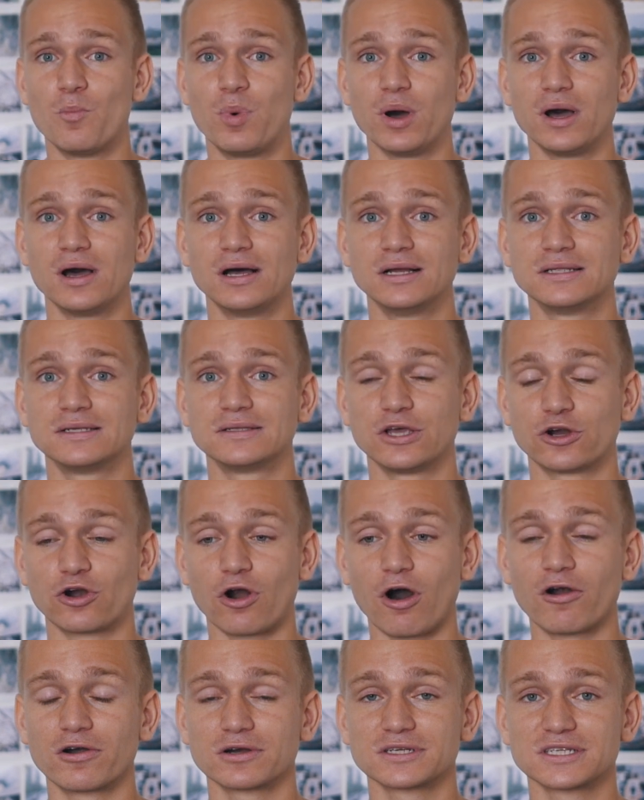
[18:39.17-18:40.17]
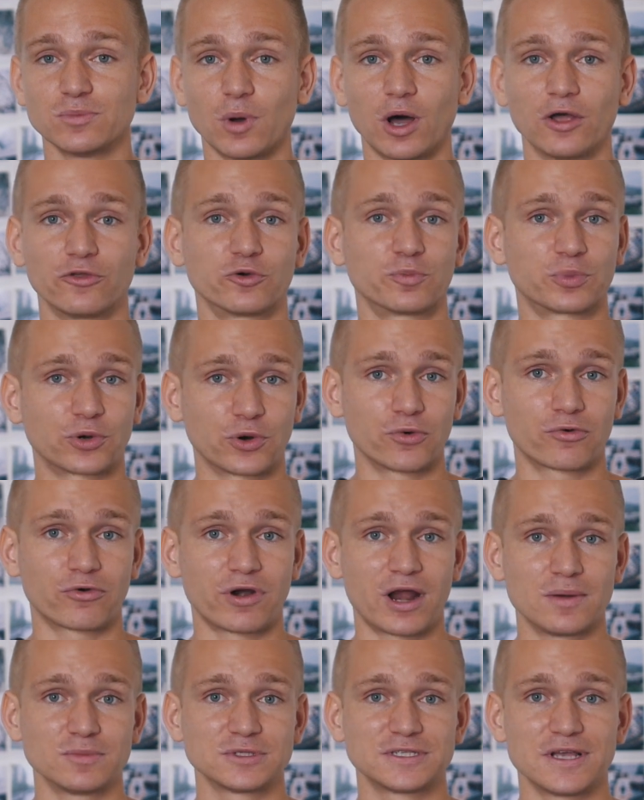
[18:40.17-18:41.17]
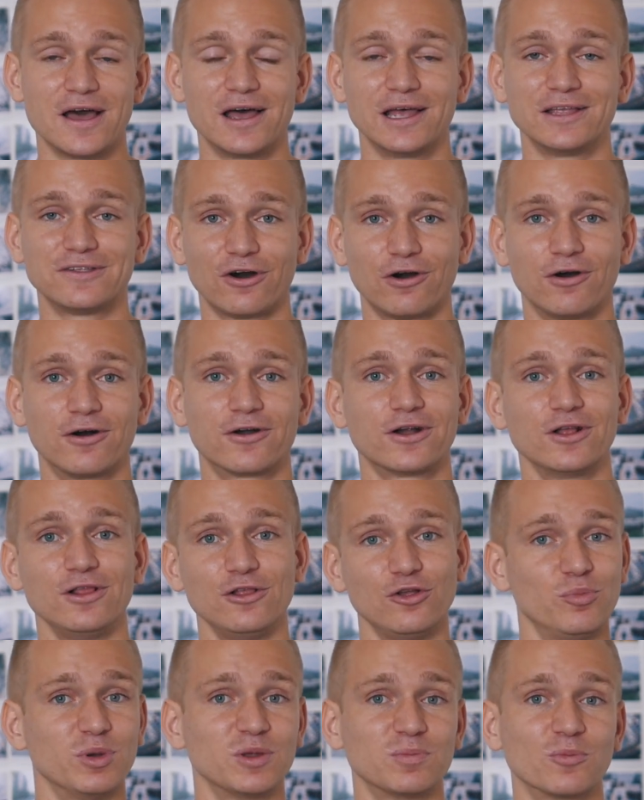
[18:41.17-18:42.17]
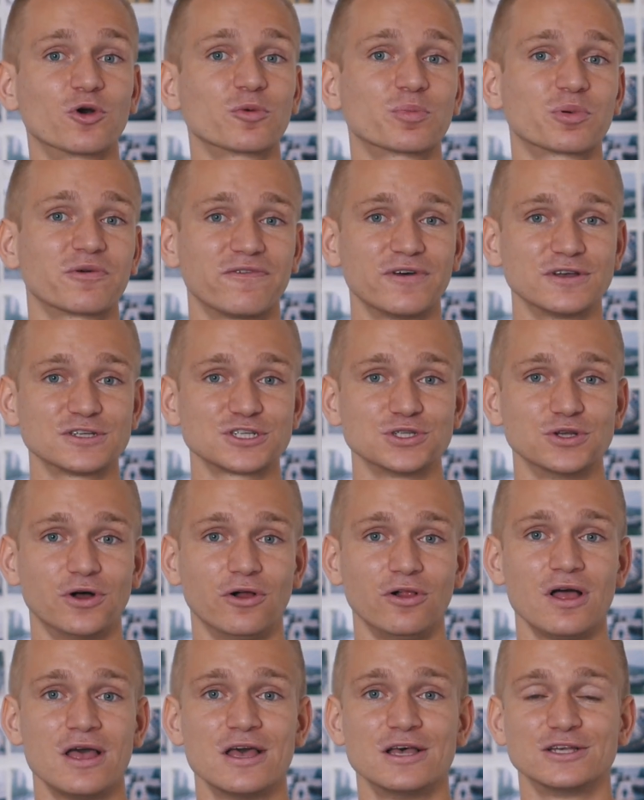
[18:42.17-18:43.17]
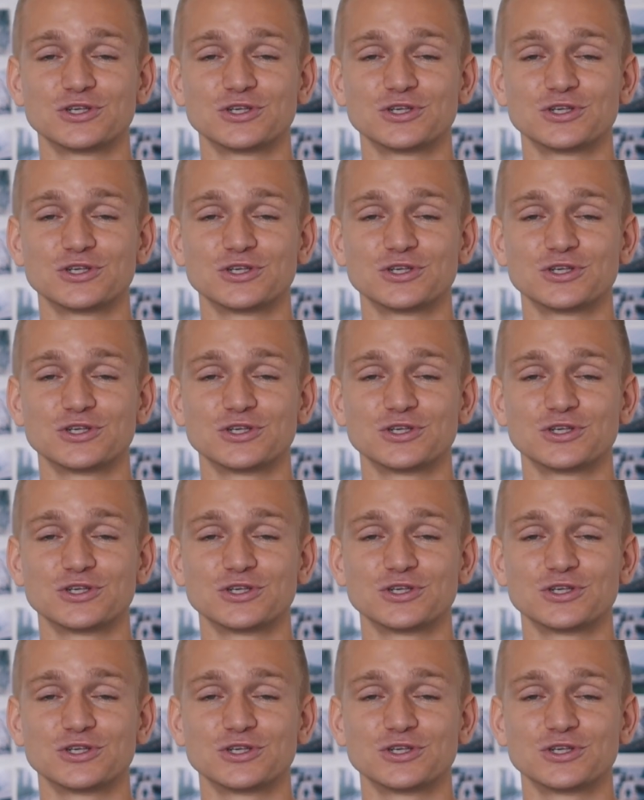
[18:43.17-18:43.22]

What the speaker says: but there are some other programs that are a little bit more professional.